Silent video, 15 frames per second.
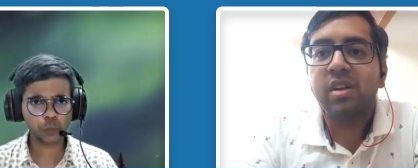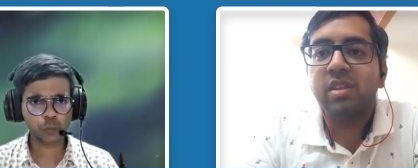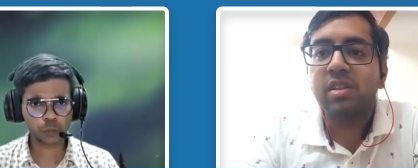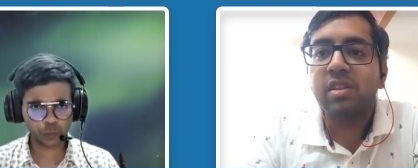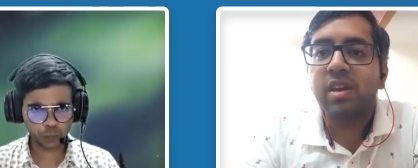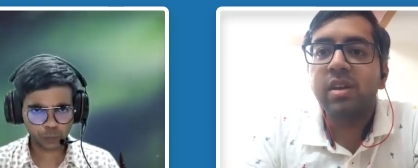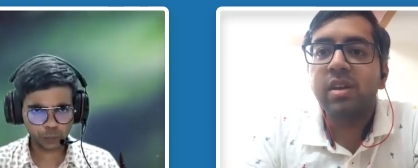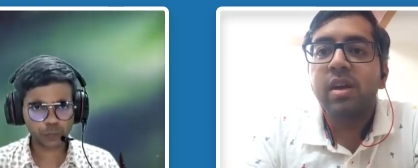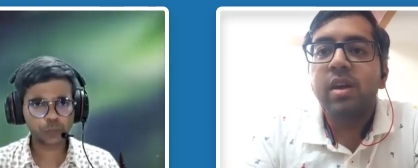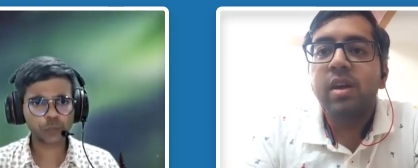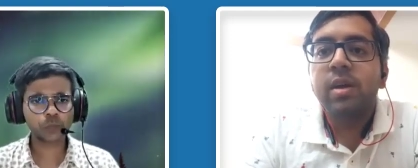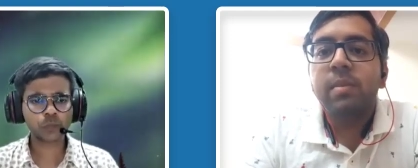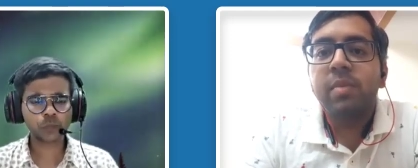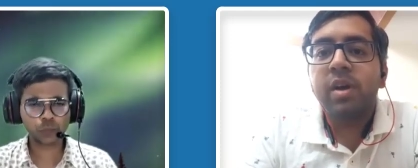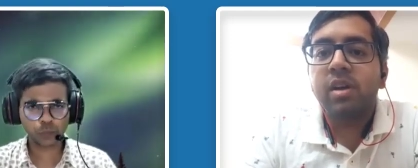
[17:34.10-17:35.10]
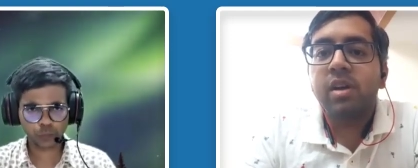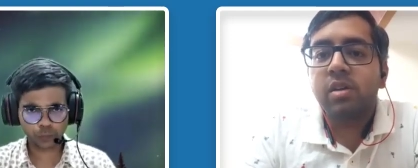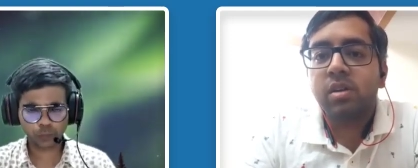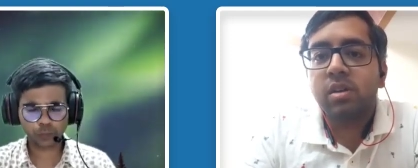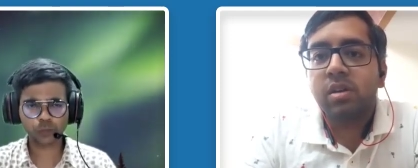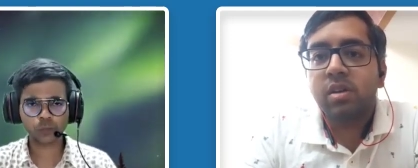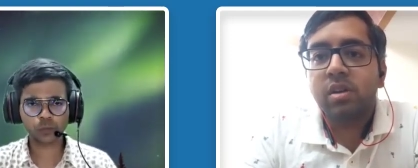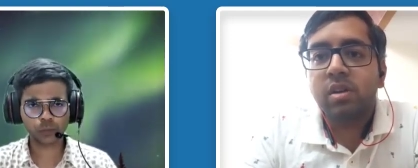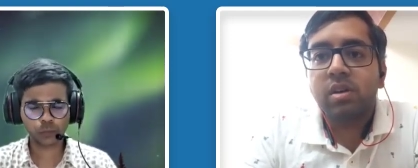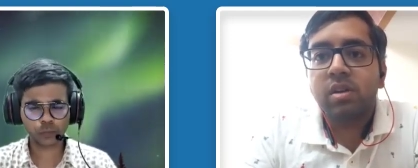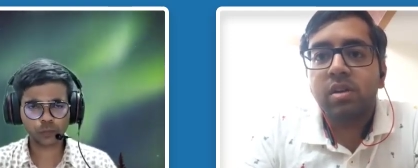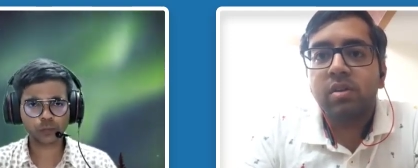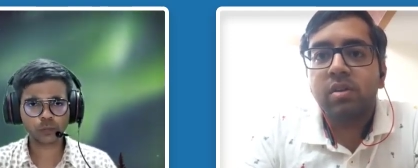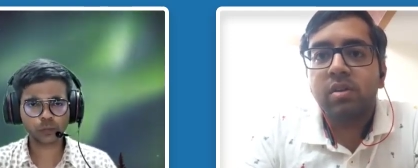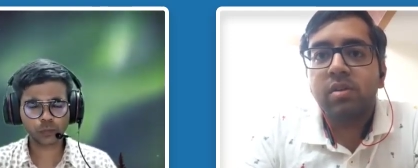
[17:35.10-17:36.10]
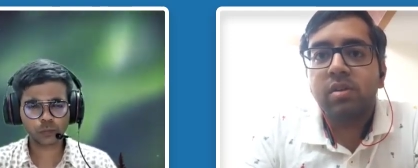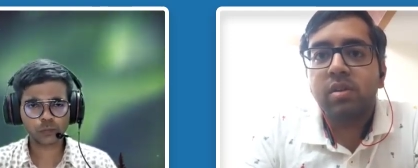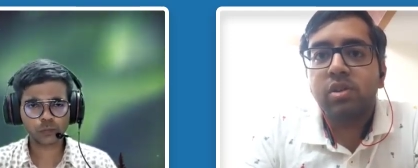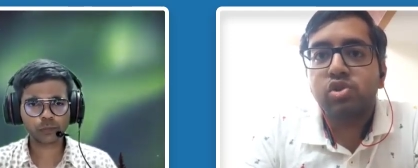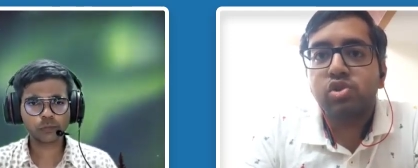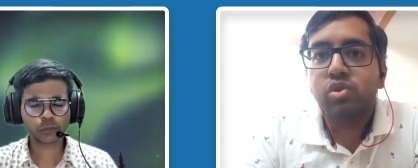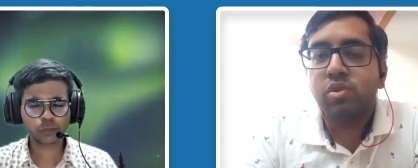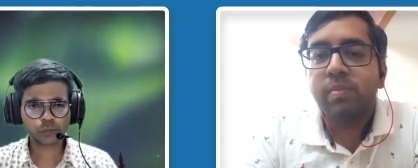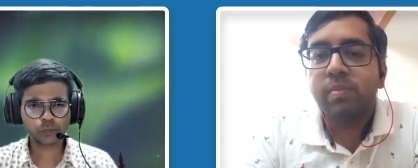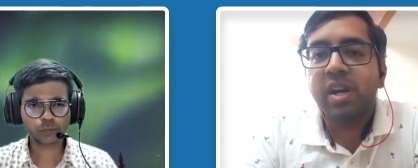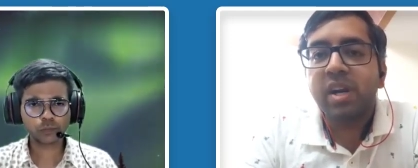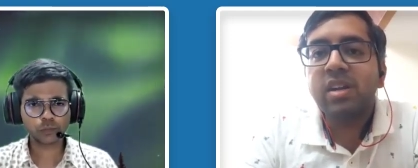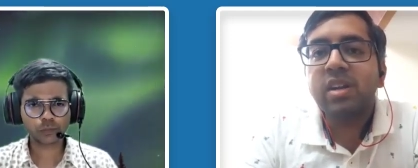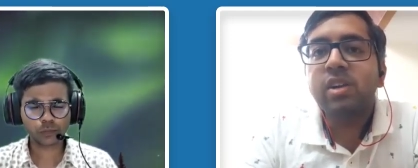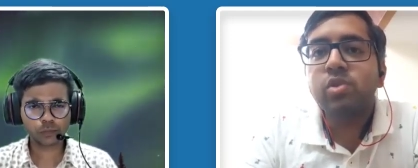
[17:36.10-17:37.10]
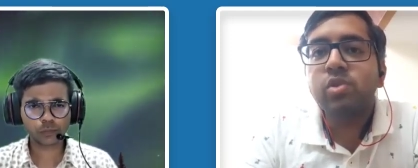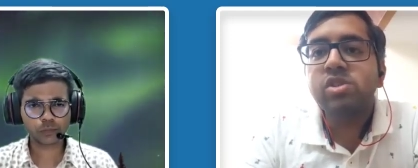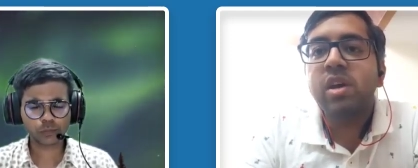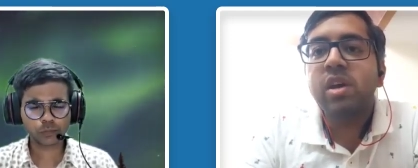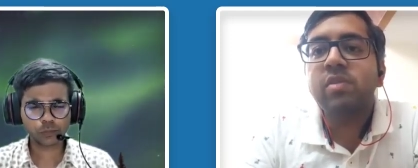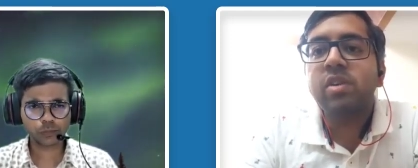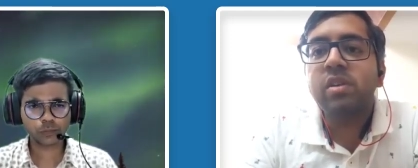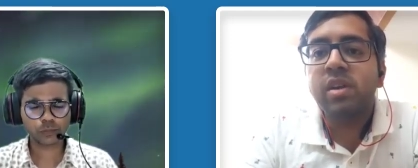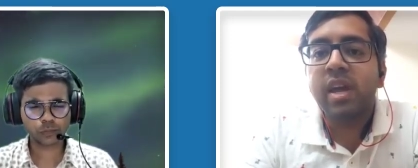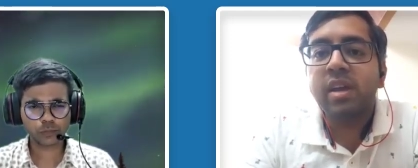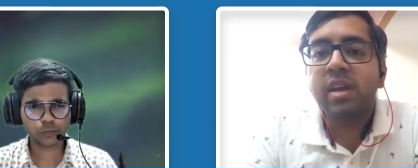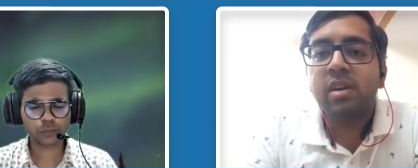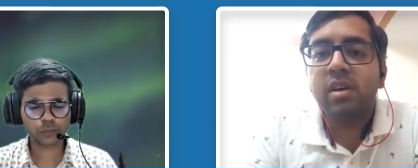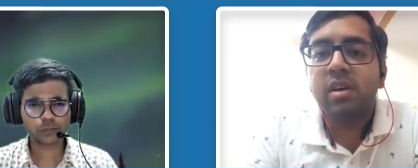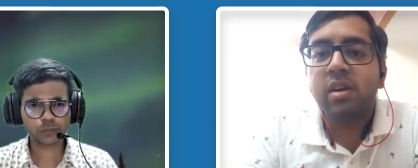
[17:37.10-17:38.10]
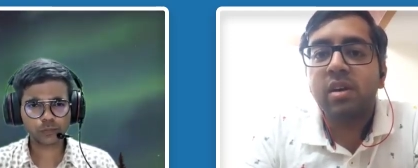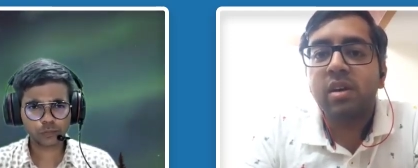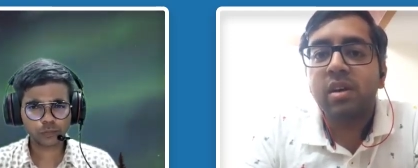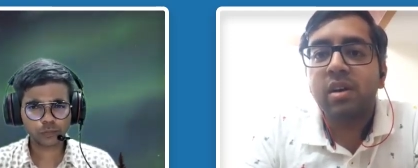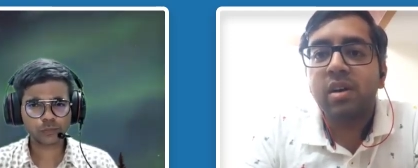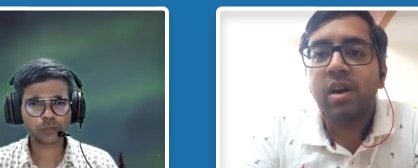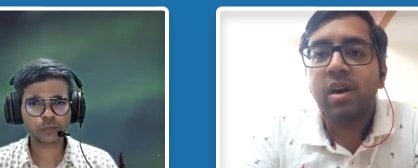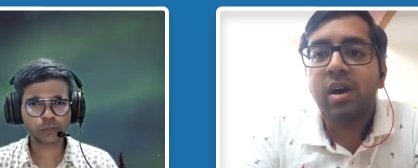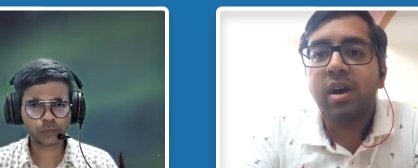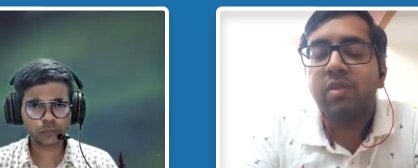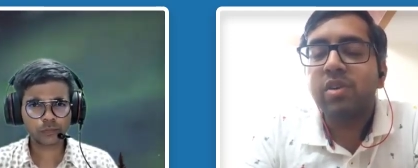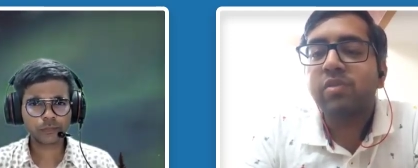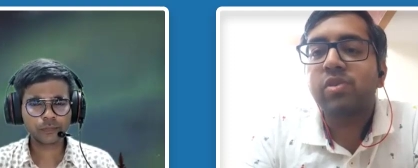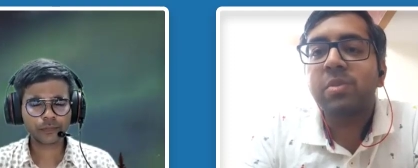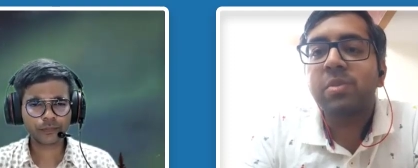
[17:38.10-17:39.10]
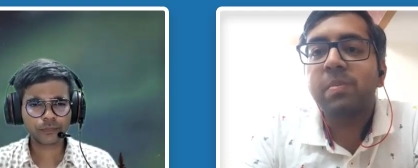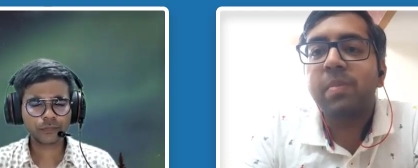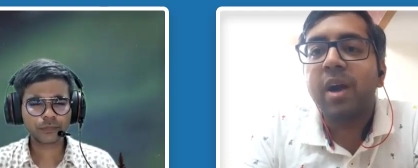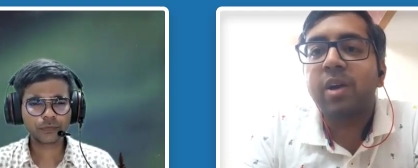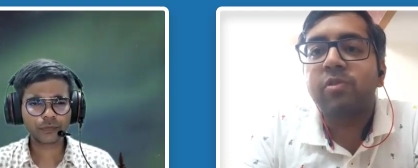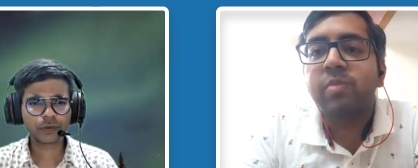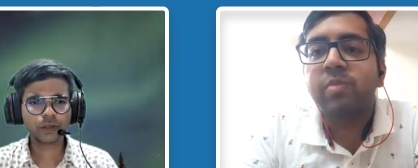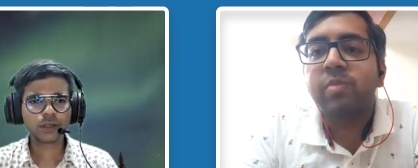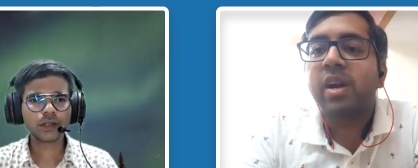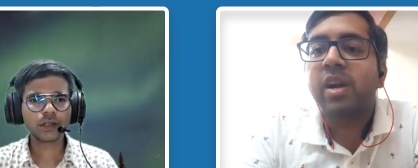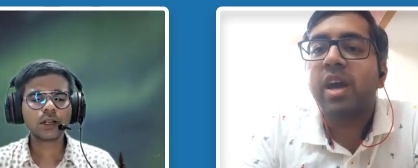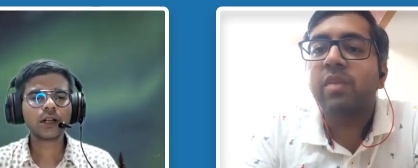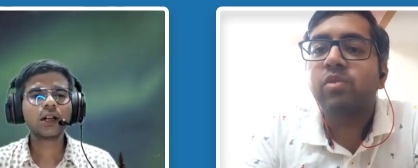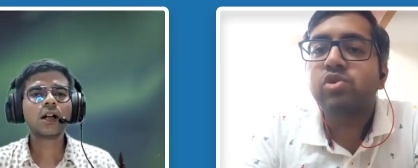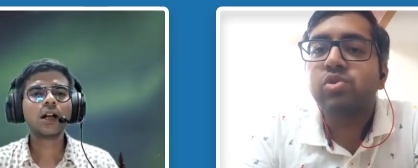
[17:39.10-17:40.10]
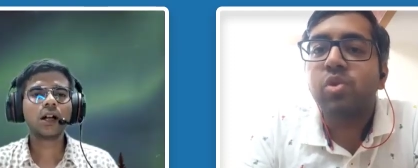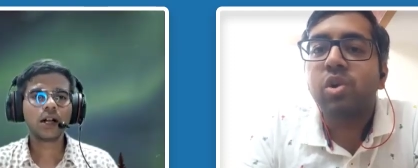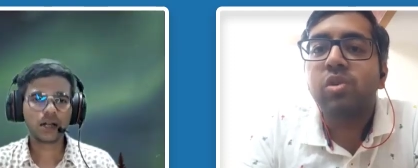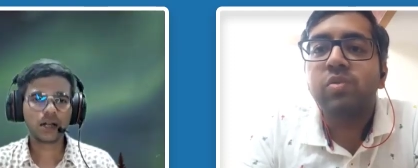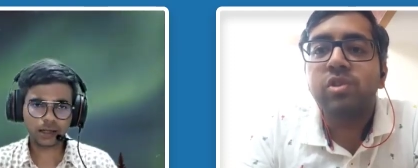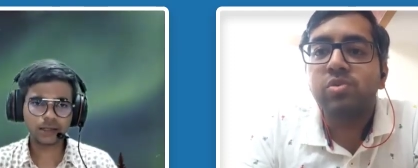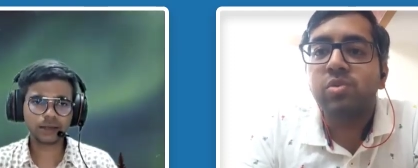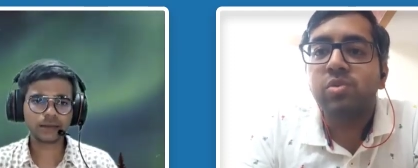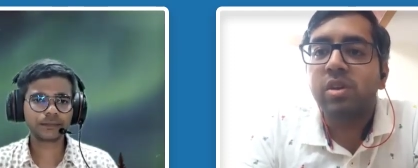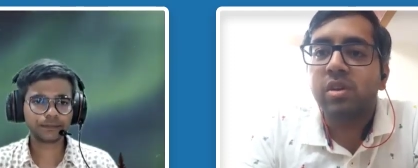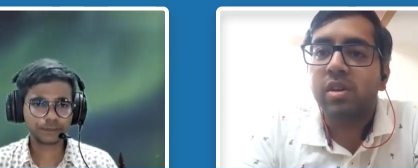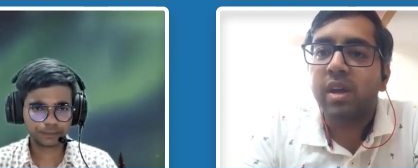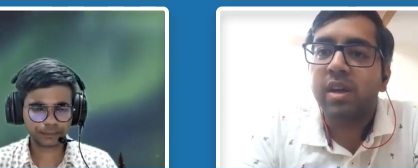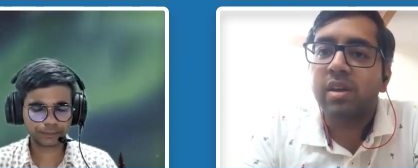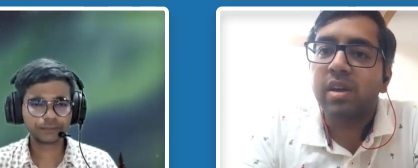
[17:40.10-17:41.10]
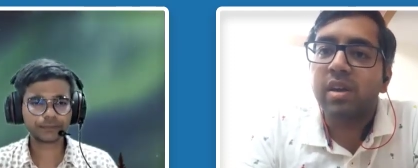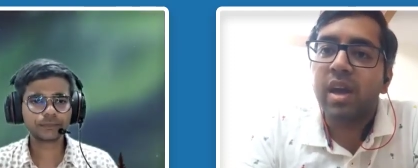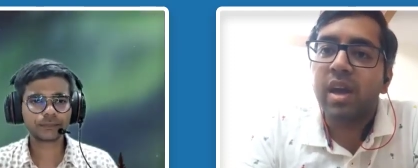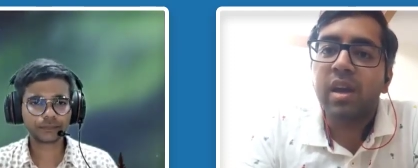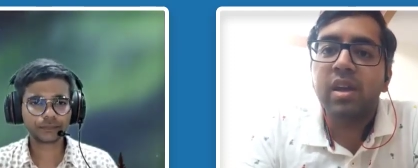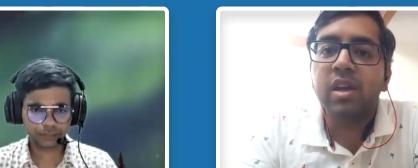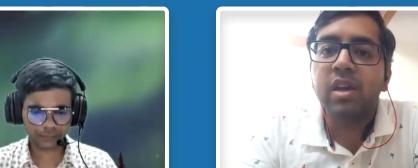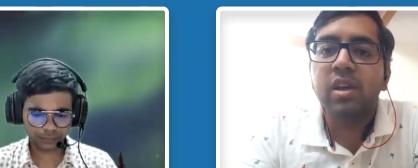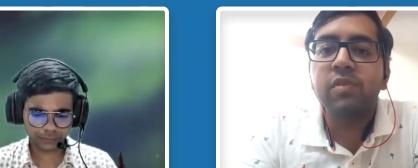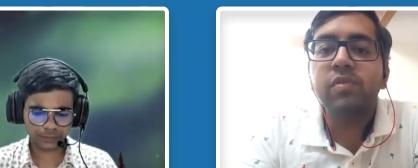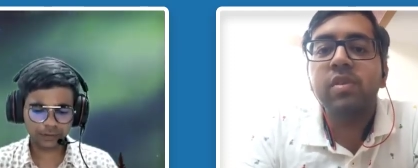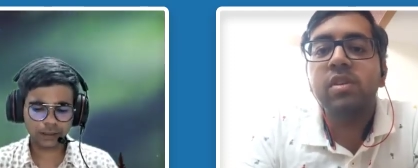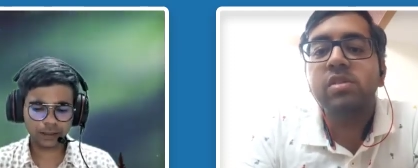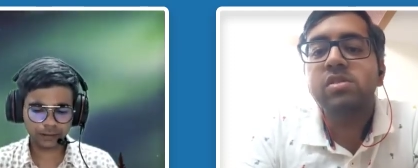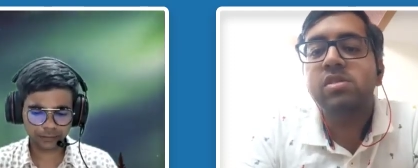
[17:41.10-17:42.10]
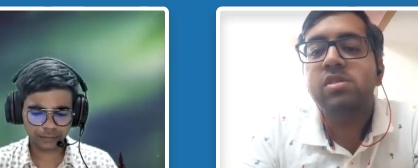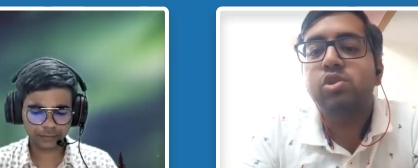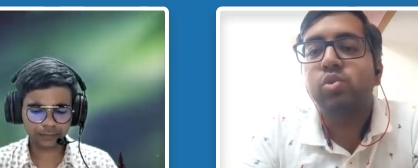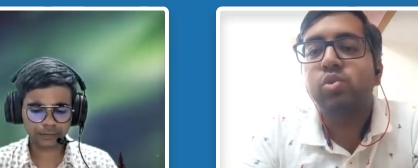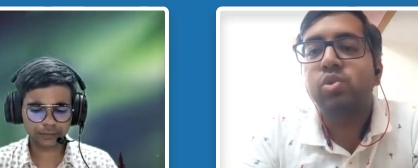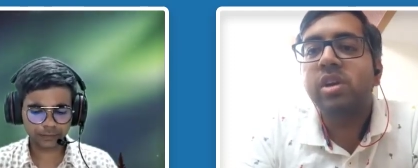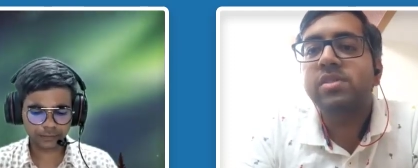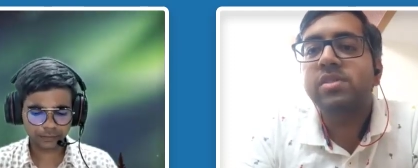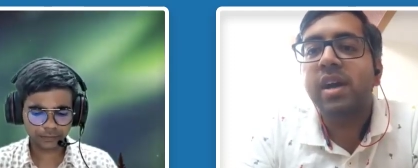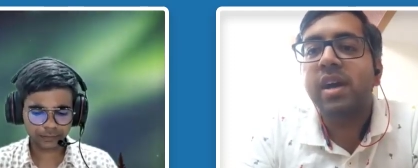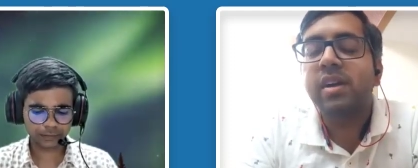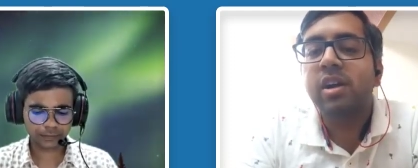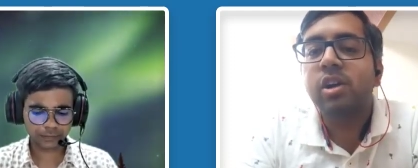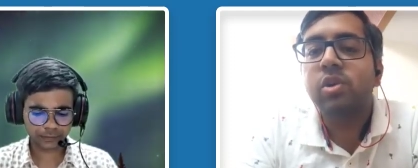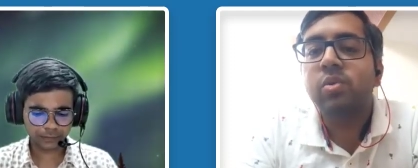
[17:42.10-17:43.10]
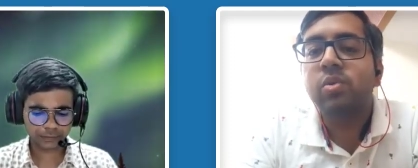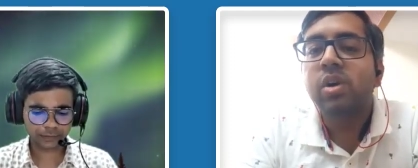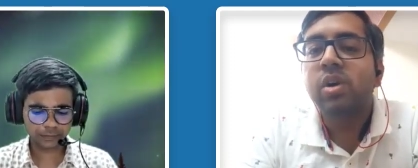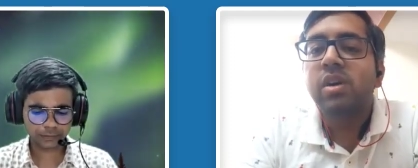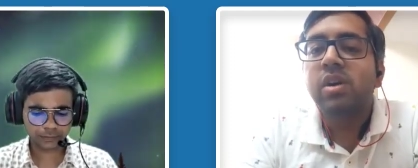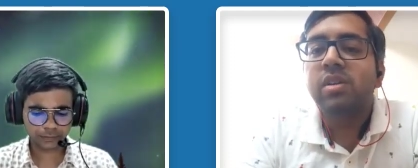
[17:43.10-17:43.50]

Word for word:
Speaker 1: here and there but uh, so but it was never like uh, away from the back of my mind i was always doing like if yeah. two days i didn't do